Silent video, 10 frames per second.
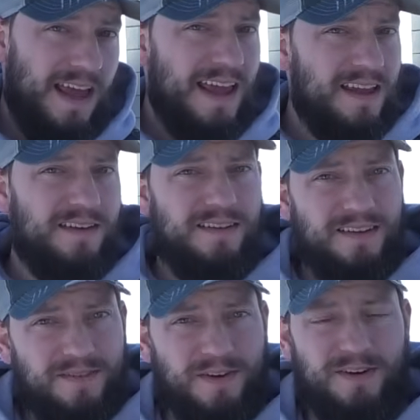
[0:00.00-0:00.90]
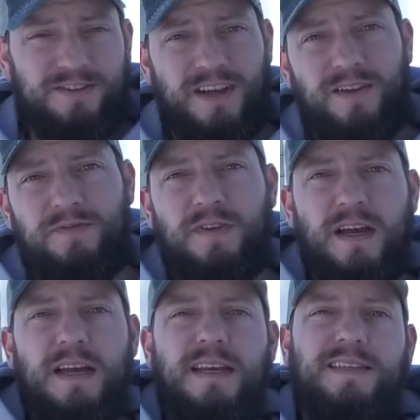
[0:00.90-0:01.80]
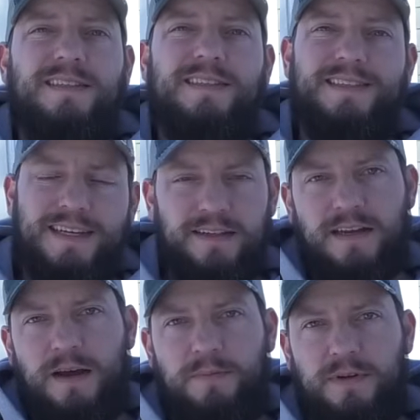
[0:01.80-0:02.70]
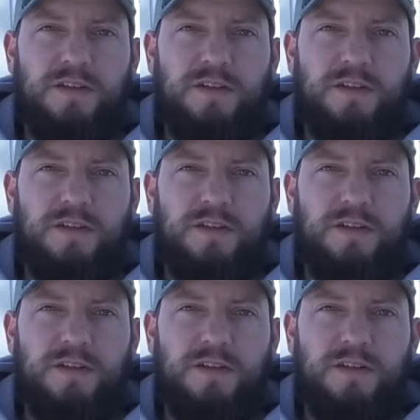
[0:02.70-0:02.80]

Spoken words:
and for yourself is to seal it up.